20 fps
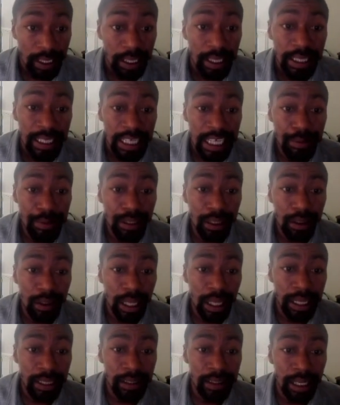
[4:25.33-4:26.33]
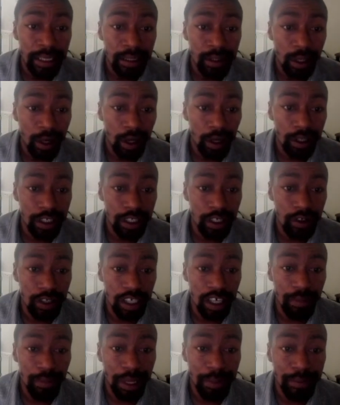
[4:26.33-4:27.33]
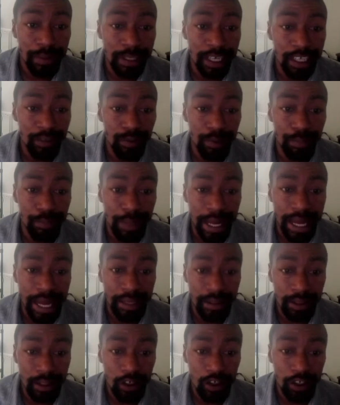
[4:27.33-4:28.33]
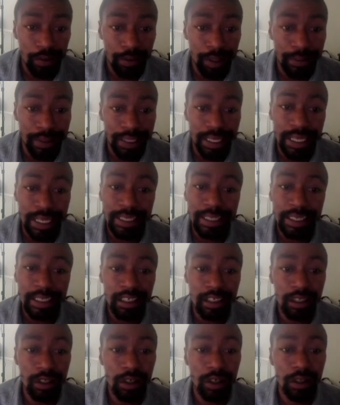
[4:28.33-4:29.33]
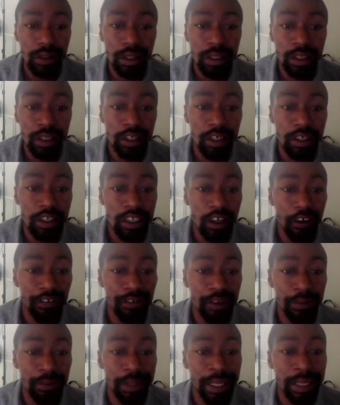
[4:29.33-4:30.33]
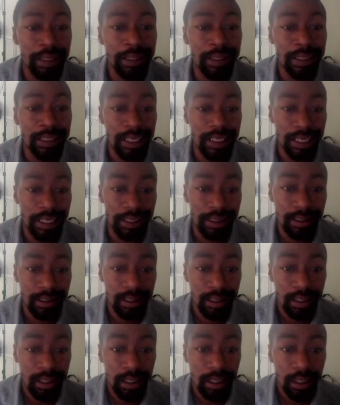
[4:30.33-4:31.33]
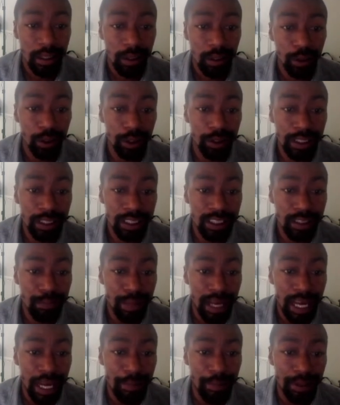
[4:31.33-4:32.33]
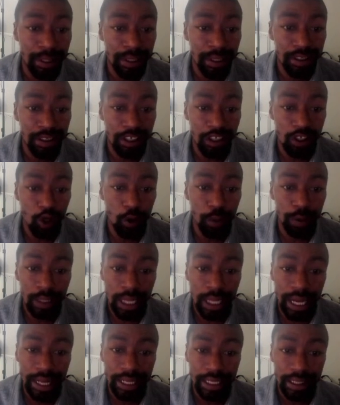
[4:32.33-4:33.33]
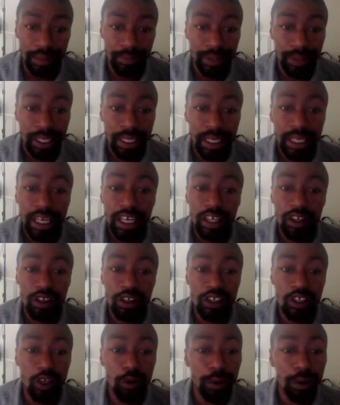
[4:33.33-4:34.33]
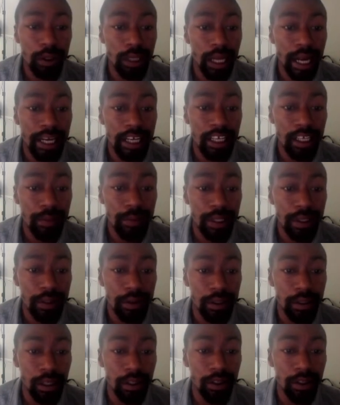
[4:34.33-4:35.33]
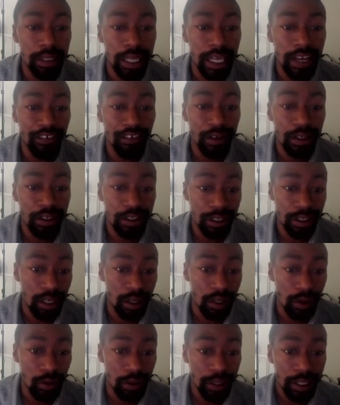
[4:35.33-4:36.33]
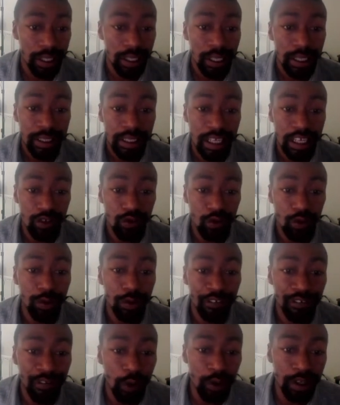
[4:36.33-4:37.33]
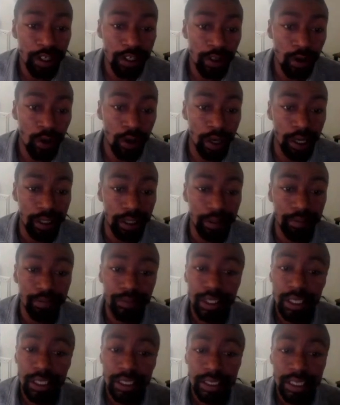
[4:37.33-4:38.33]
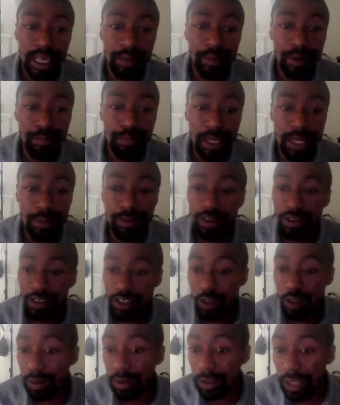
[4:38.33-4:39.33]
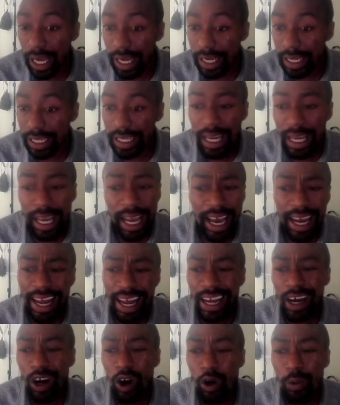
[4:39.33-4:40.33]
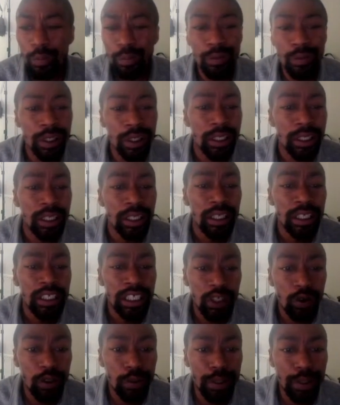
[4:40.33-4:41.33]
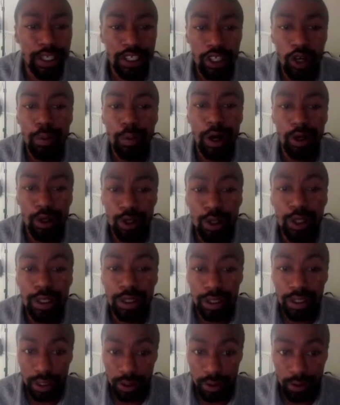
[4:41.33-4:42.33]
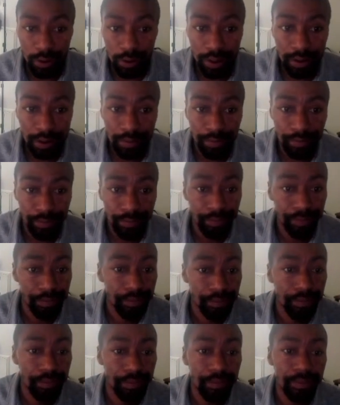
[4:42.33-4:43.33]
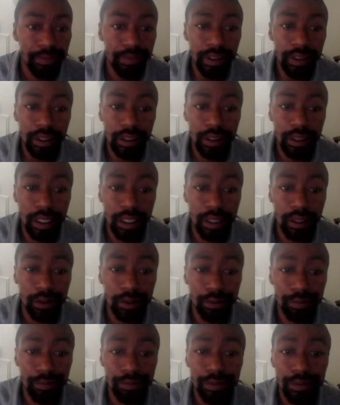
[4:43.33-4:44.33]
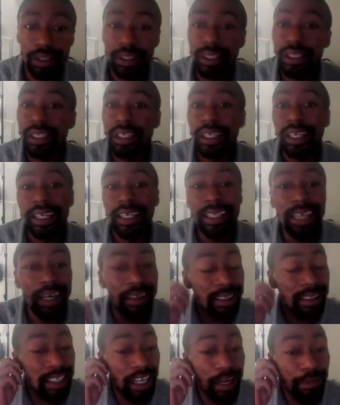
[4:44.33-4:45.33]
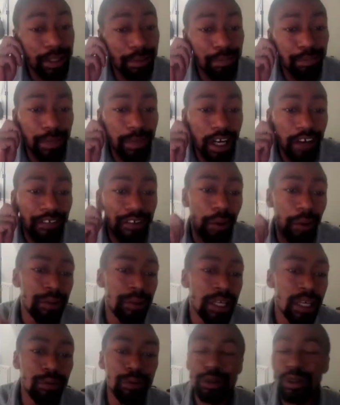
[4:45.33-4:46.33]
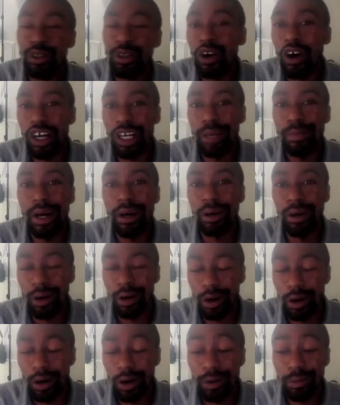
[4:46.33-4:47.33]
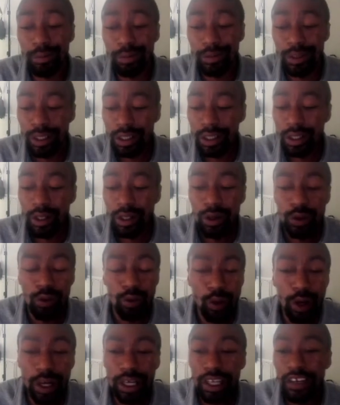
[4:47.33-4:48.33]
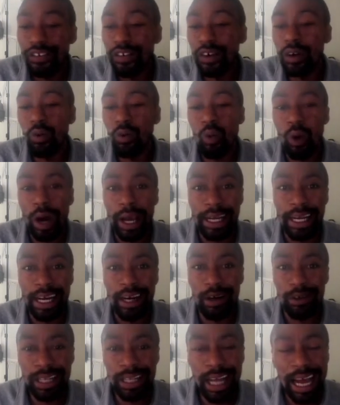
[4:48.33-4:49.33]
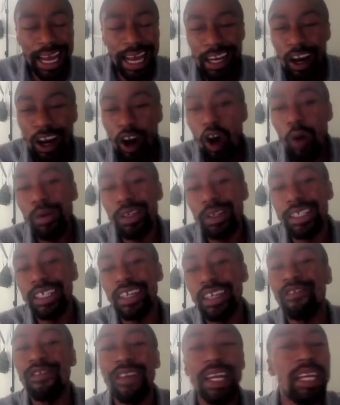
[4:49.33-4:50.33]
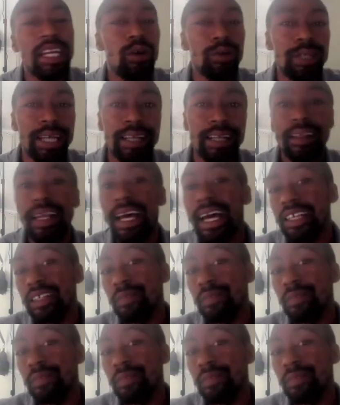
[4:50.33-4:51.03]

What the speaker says: Even in late night talk shows, everybody possessed with bad news can easily insert yourself on that it says, look, this is bad, but here's a silver lining. And the silver lining could be another name for the show that is really focused on giving people a silver lining. And I hope she wants to be a show about good news. No. Now, there comes a month how people were talking about her running for the White House. Now, I almost did a video on that last